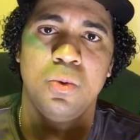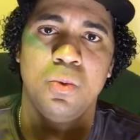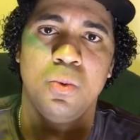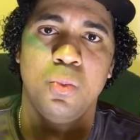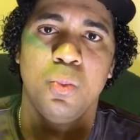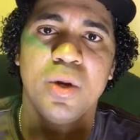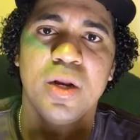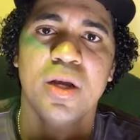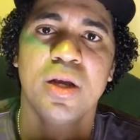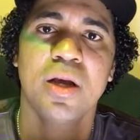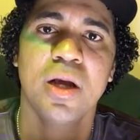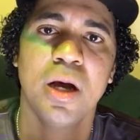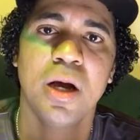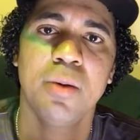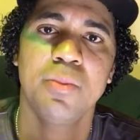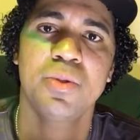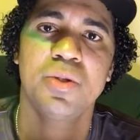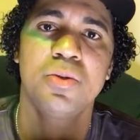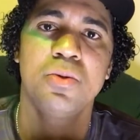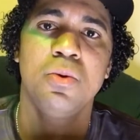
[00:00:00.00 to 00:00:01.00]
when it
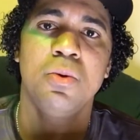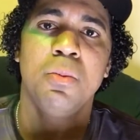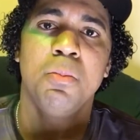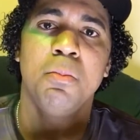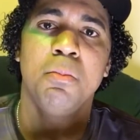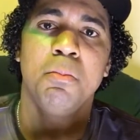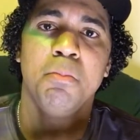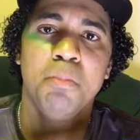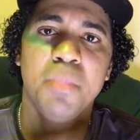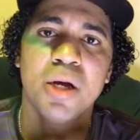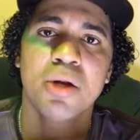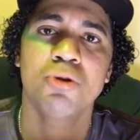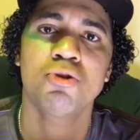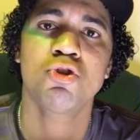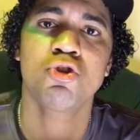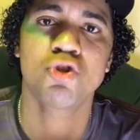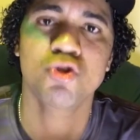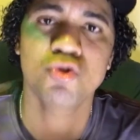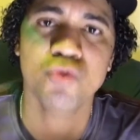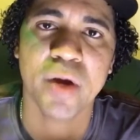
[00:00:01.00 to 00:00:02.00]
comes to mental
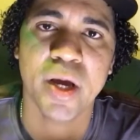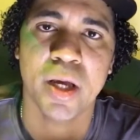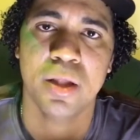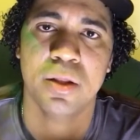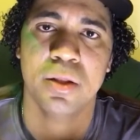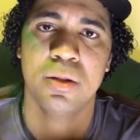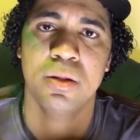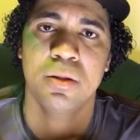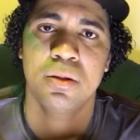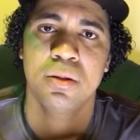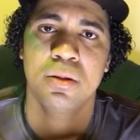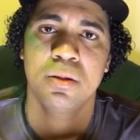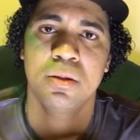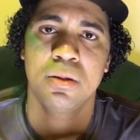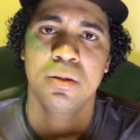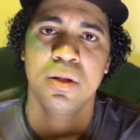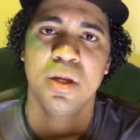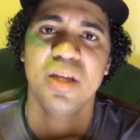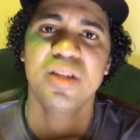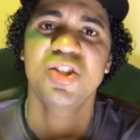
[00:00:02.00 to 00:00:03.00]
strength
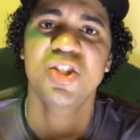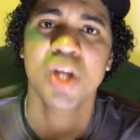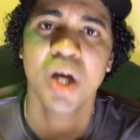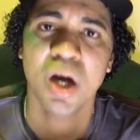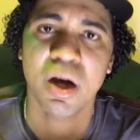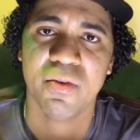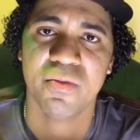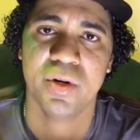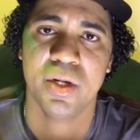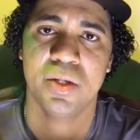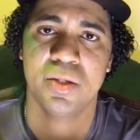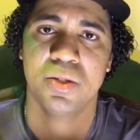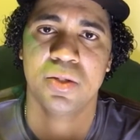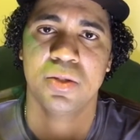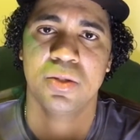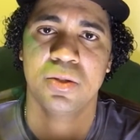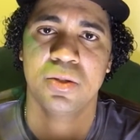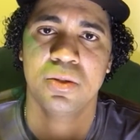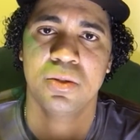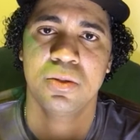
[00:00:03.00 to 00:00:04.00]
and toughness.